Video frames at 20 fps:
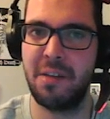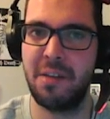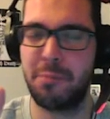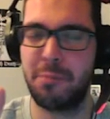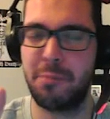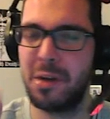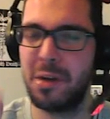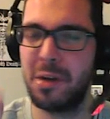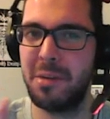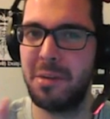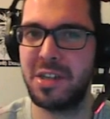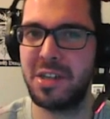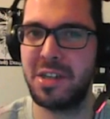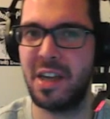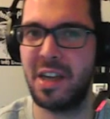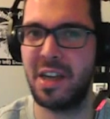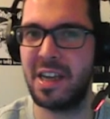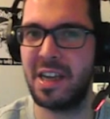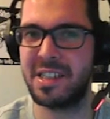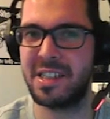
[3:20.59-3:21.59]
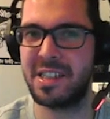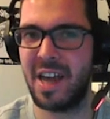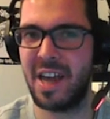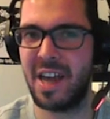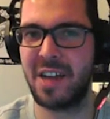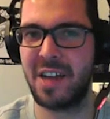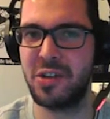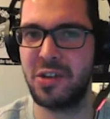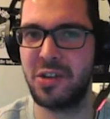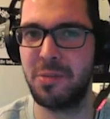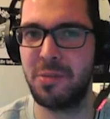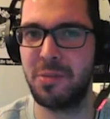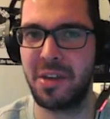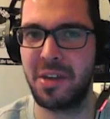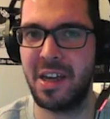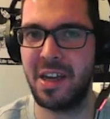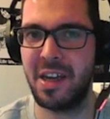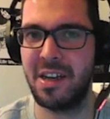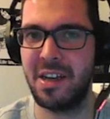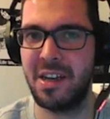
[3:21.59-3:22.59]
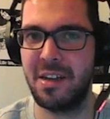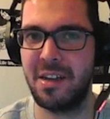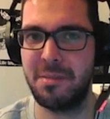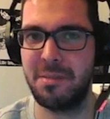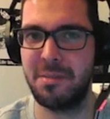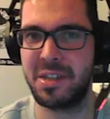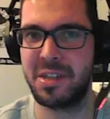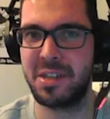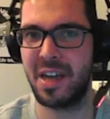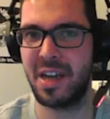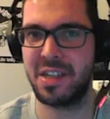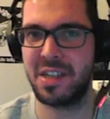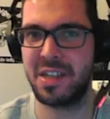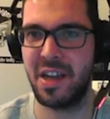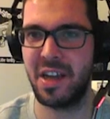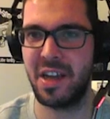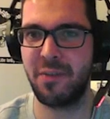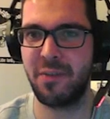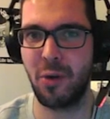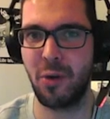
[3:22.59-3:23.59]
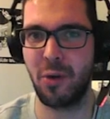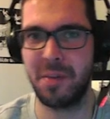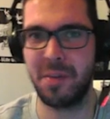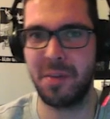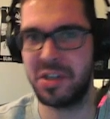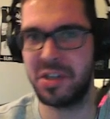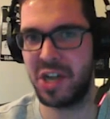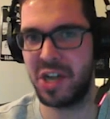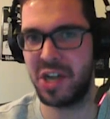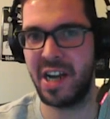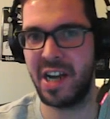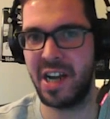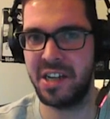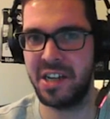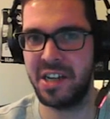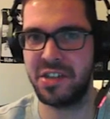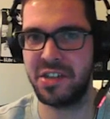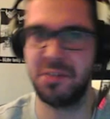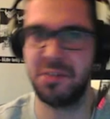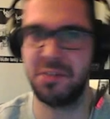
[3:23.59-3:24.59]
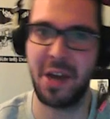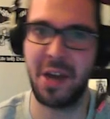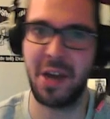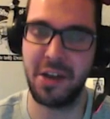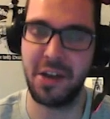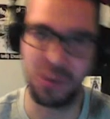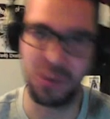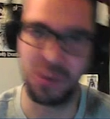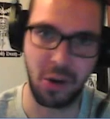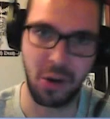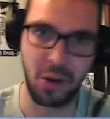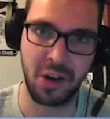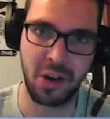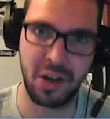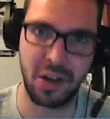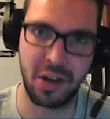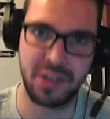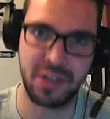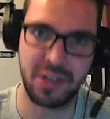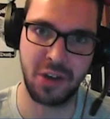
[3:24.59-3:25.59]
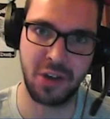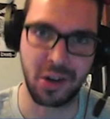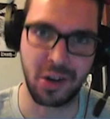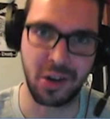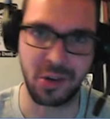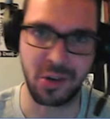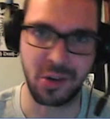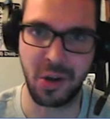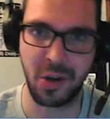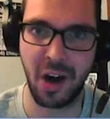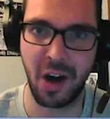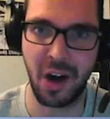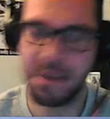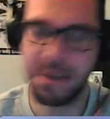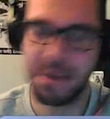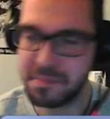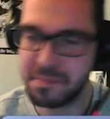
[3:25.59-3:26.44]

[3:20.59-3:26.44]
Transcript: pretty much exact duplicate besides Life Orb and Shininess to my other Crawdaunt, Dr. Claw.